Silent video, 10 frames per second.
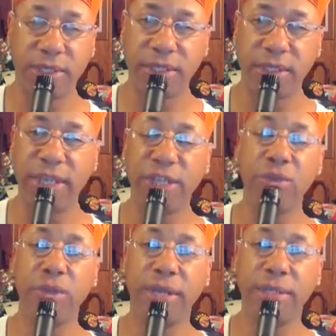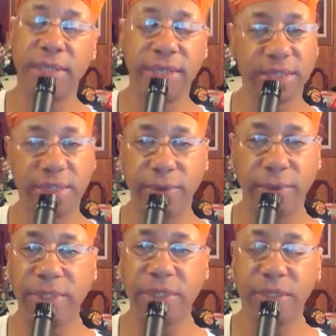this issue, this
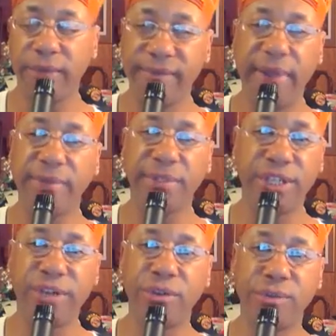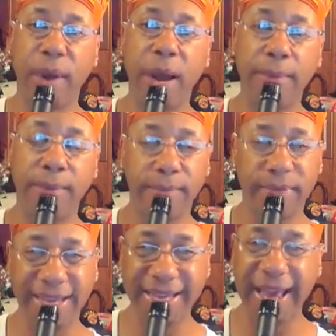which is a very serious problem,
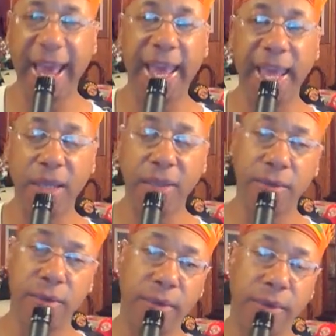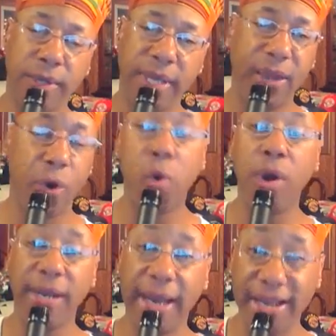the gang and
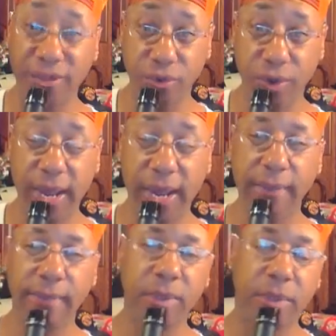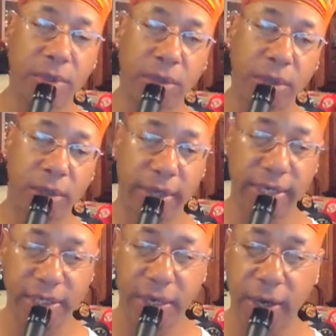organized crime
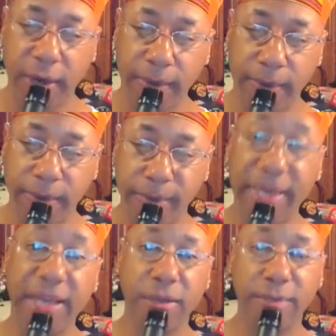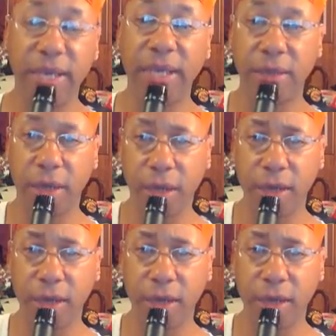is being